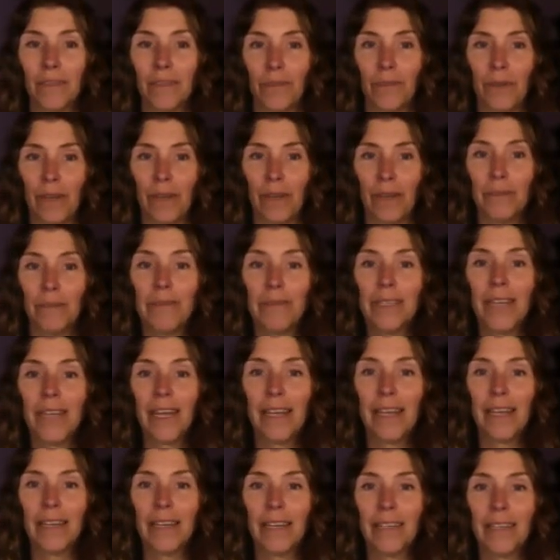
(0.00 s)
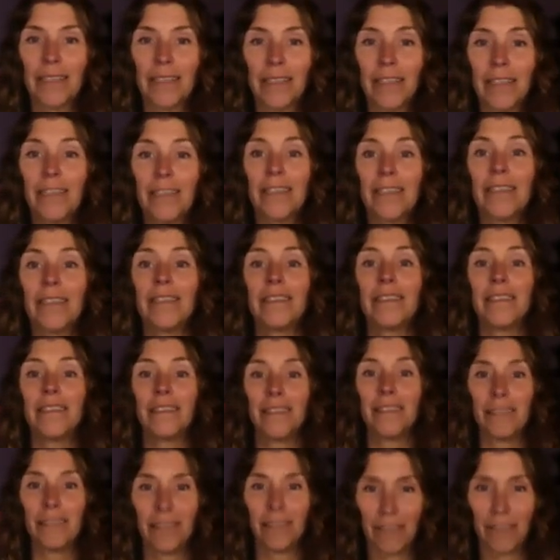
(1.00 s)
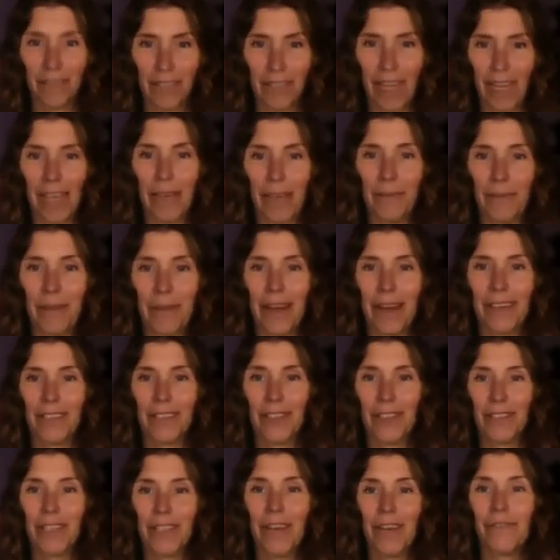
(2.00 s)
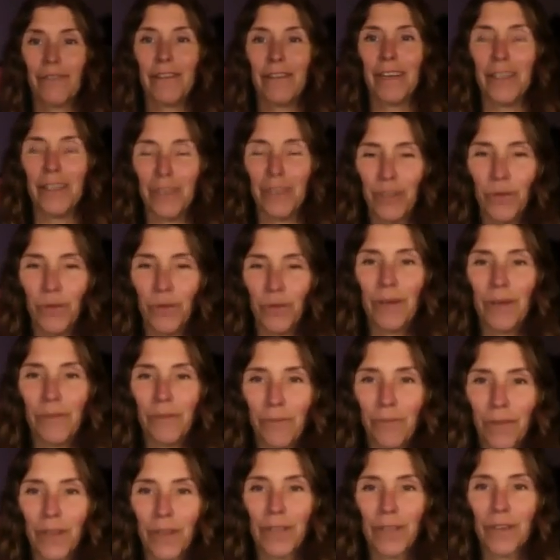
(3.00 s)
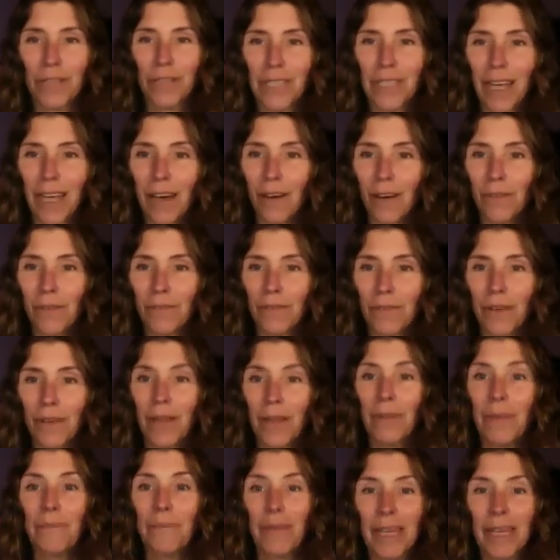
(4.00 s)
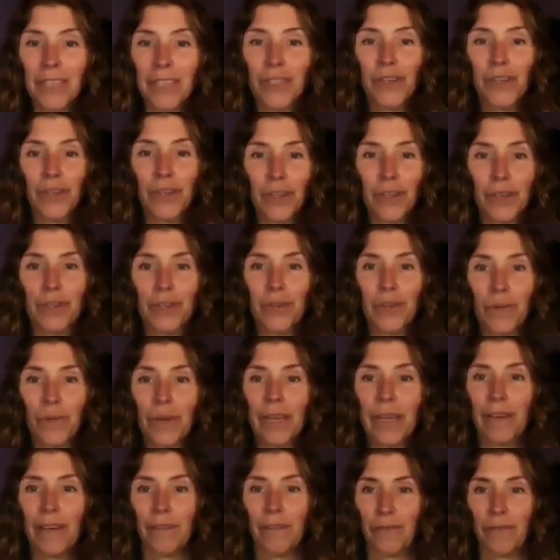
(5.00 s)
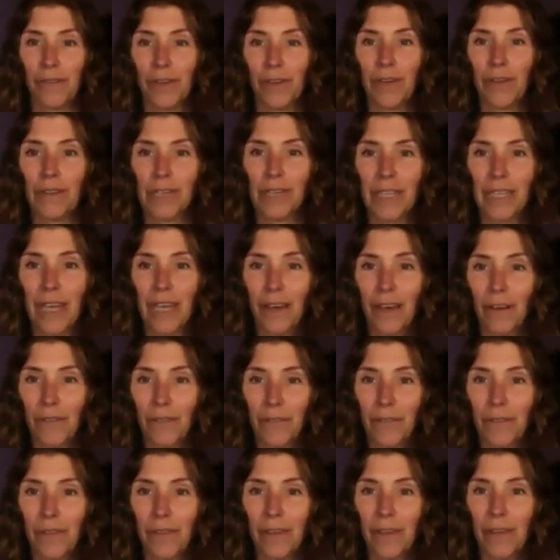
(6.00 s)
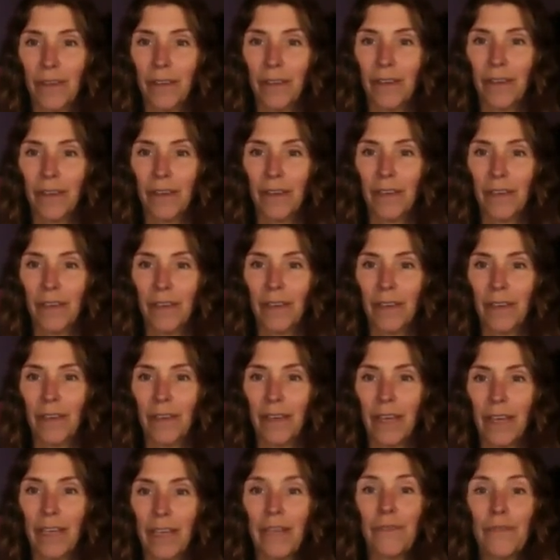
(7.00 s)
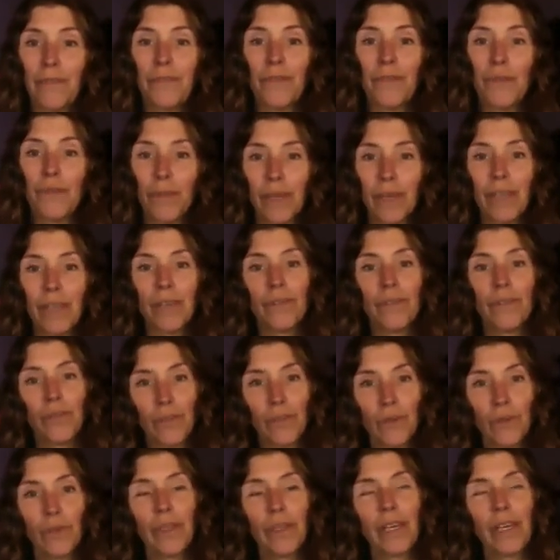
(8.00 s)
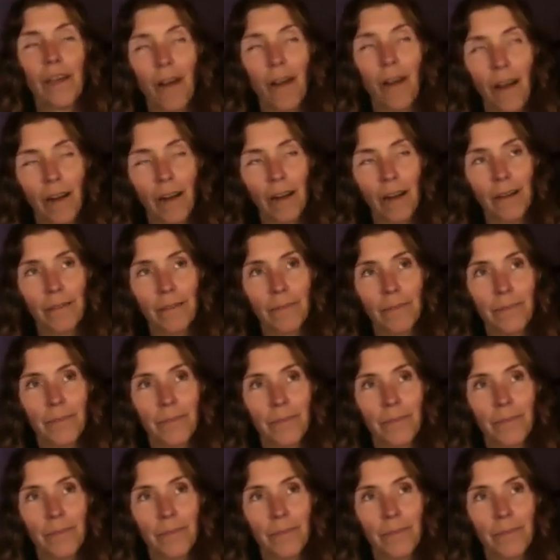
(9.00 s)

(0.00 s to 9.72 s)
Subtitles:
what I'm saying is, take it back to yourself and do it for yourself. Make sure you're doing it for yourself. And if you think you truly are,